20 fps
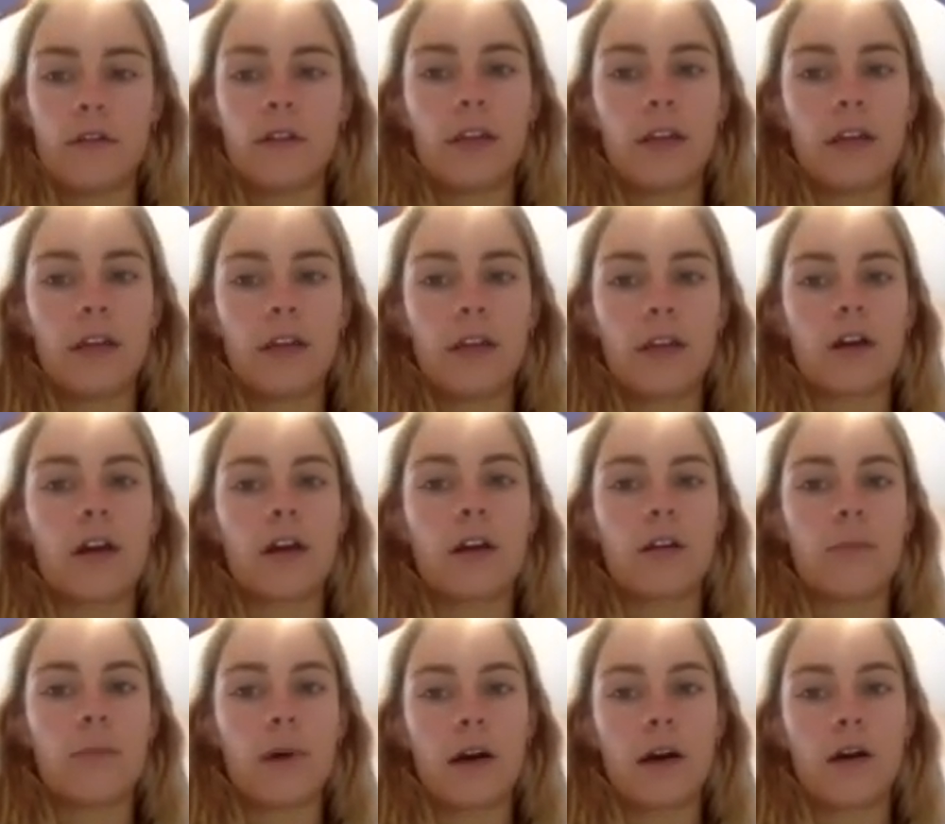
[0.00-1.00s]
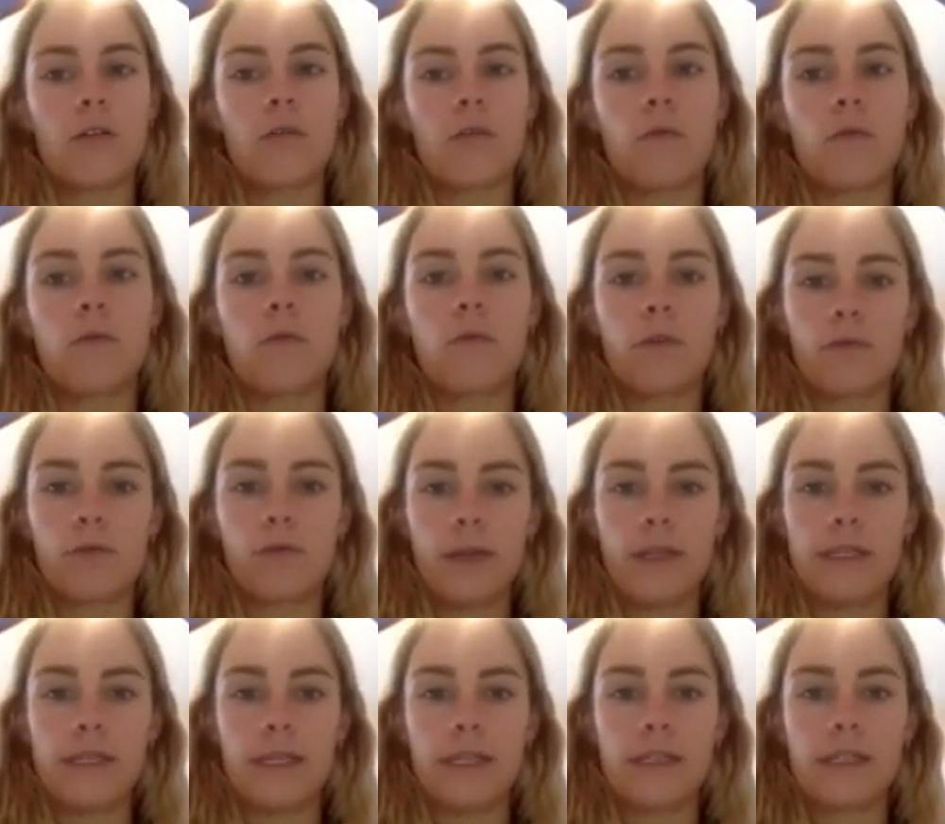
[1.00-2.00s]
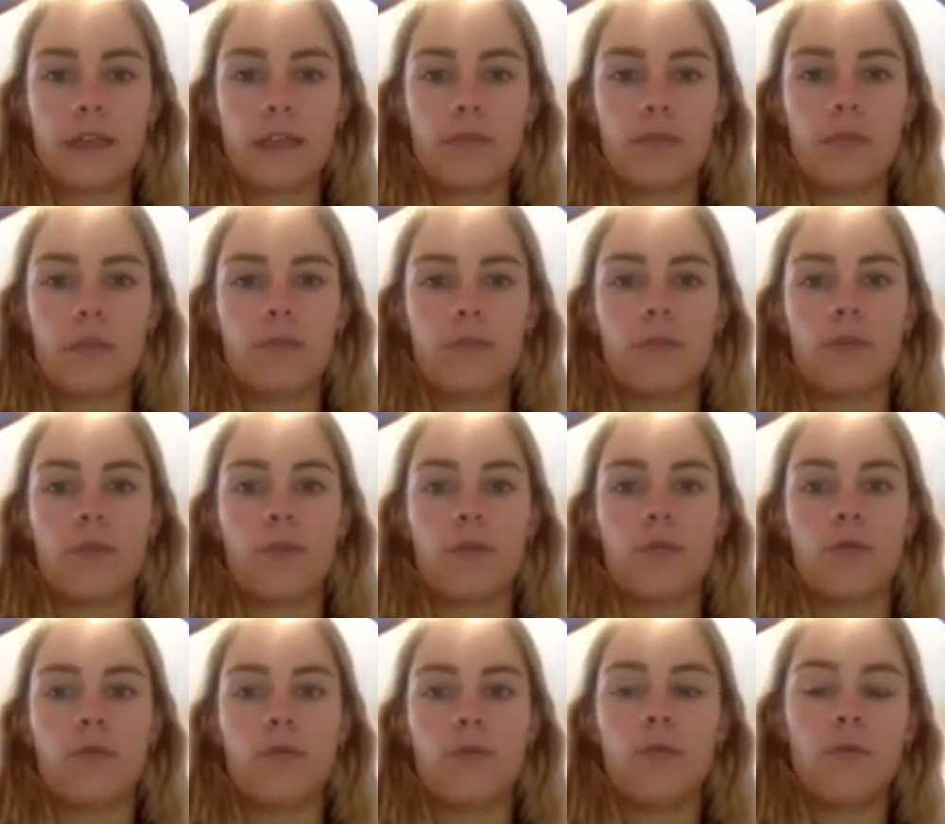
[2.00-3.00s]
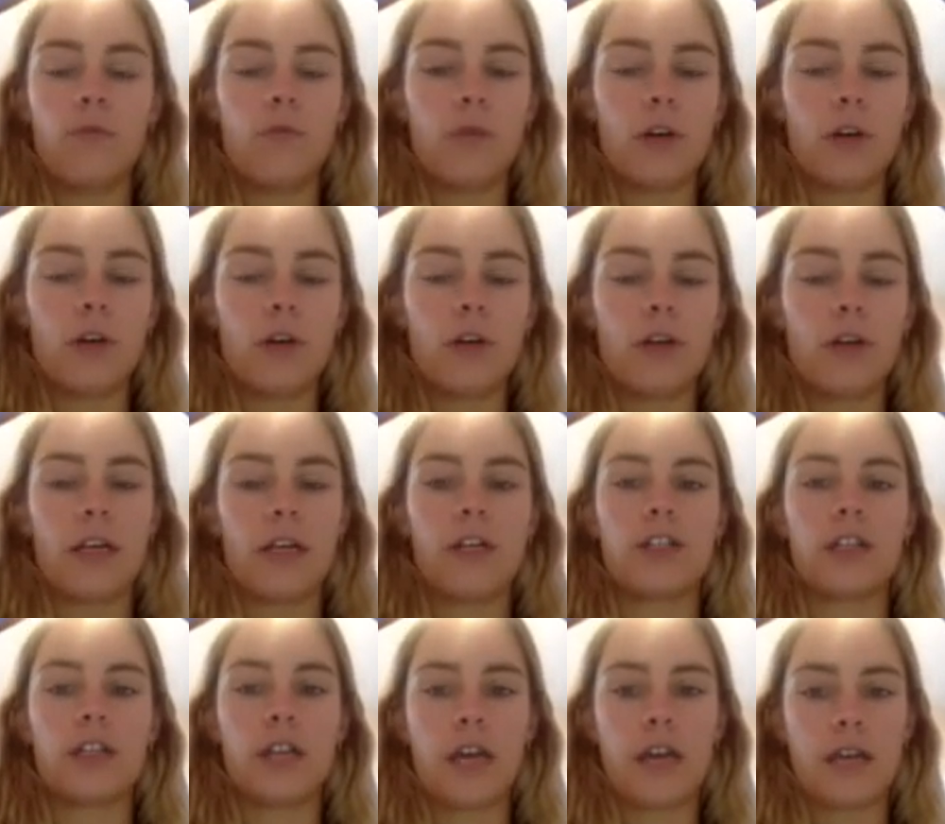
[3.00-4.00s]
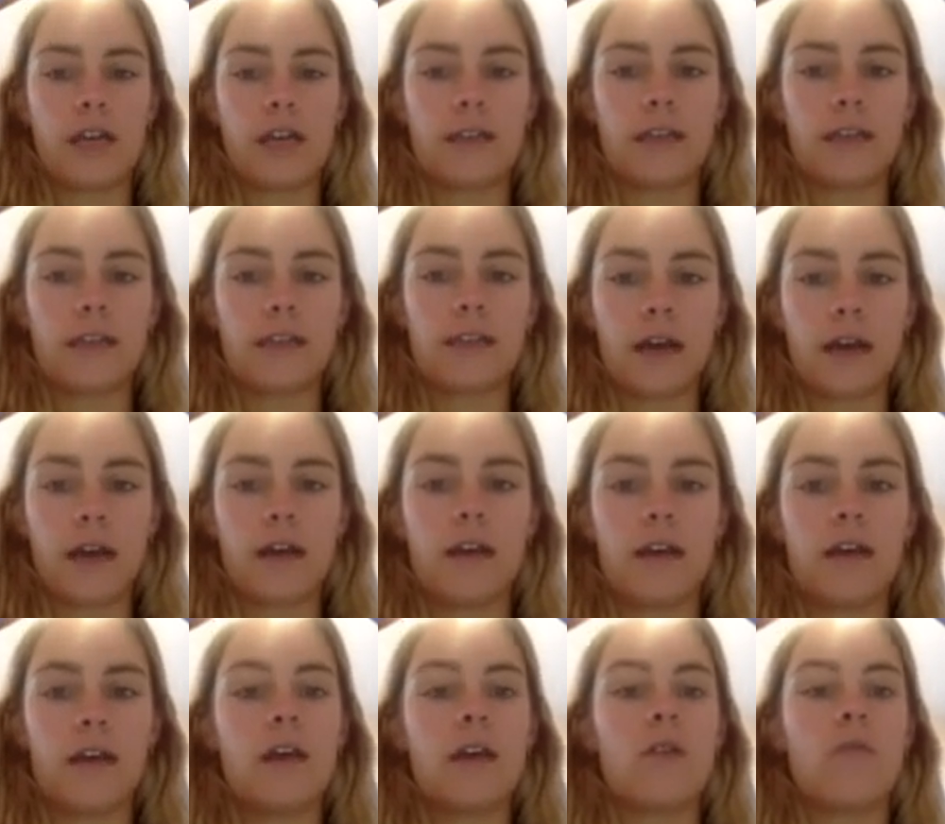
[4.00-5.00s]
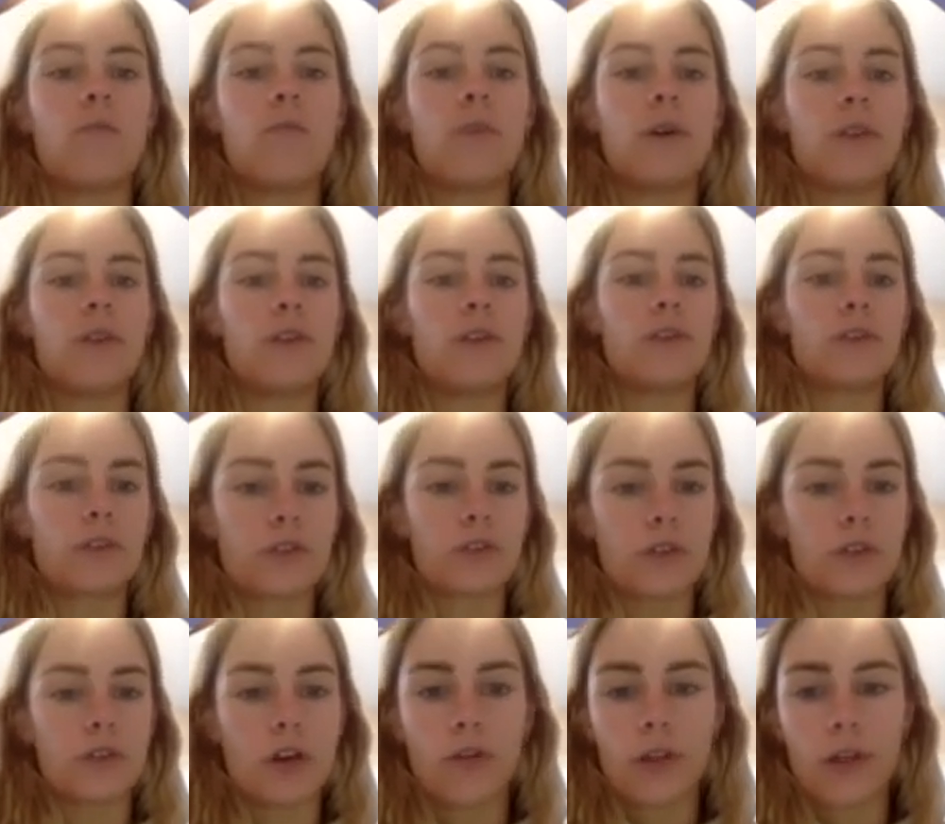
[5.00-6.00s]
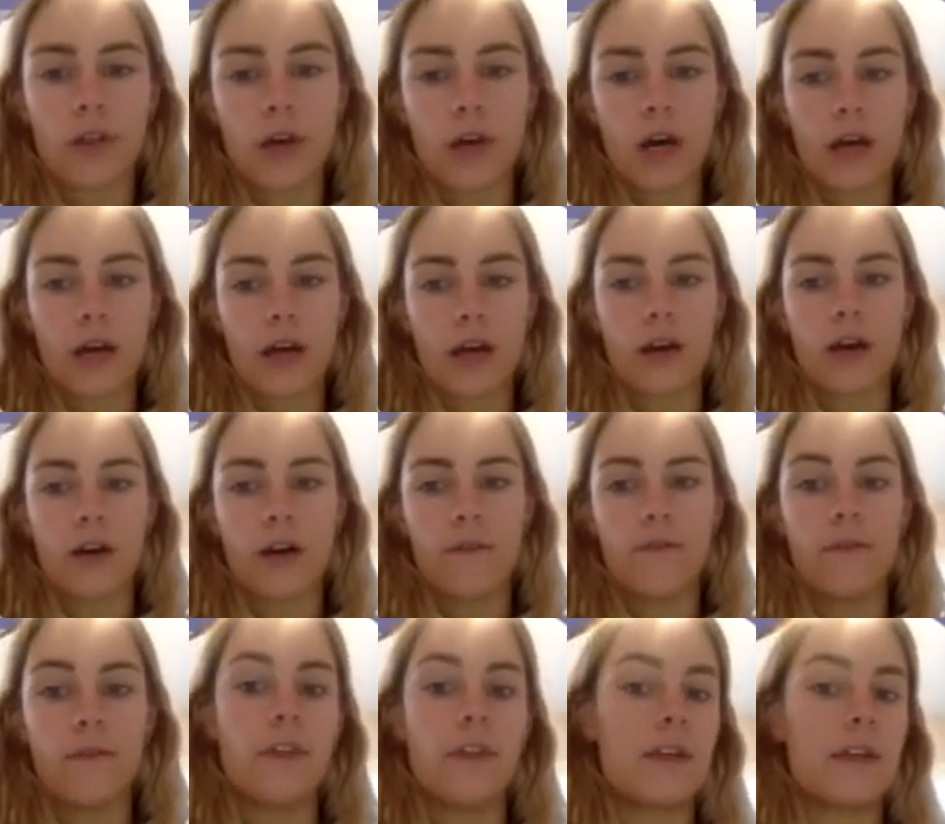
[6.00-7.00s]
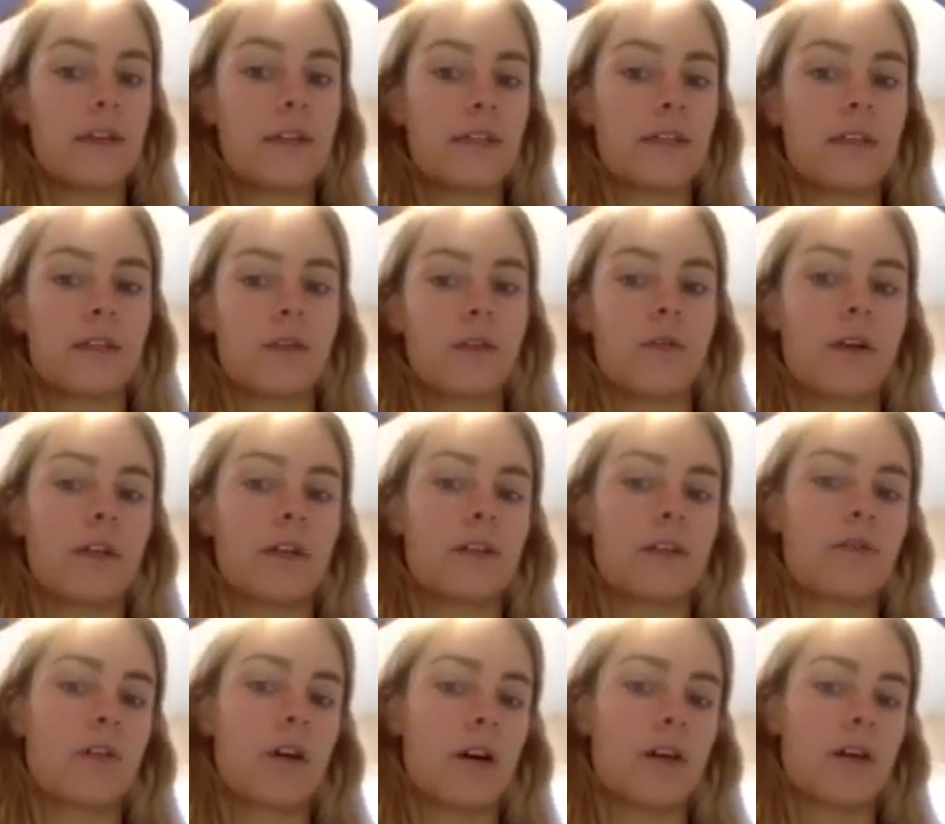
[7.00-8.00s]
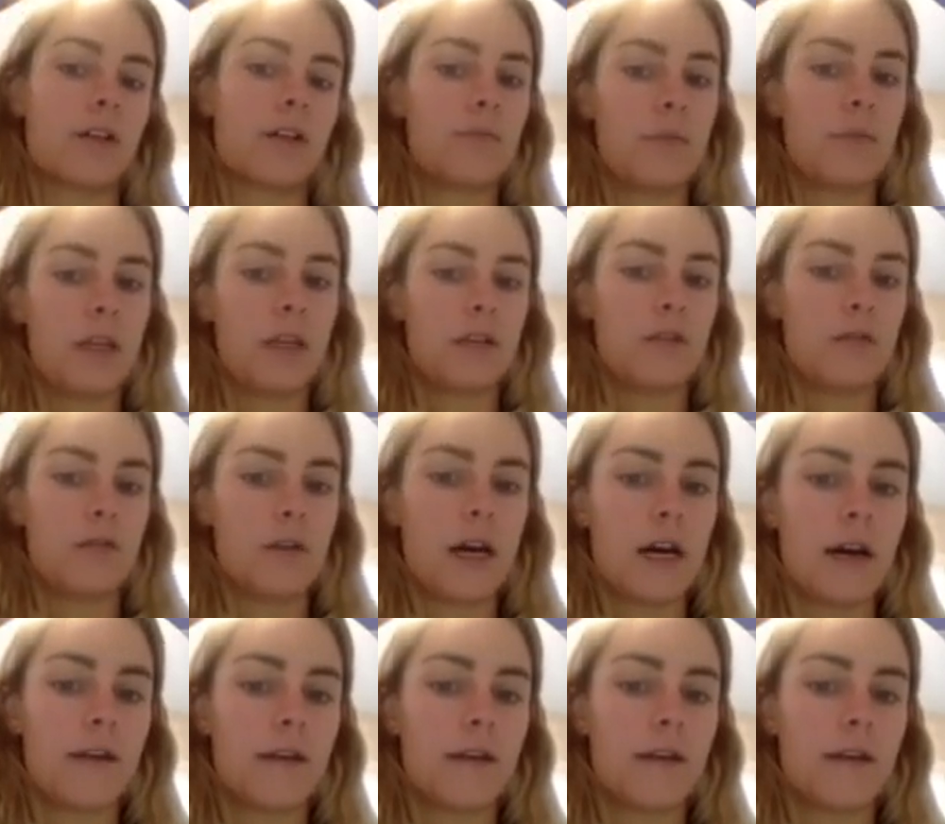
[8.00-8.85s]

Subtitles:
later on about the reasons that people would engage in NSSI, but there's no thought of this is going to cause me to die.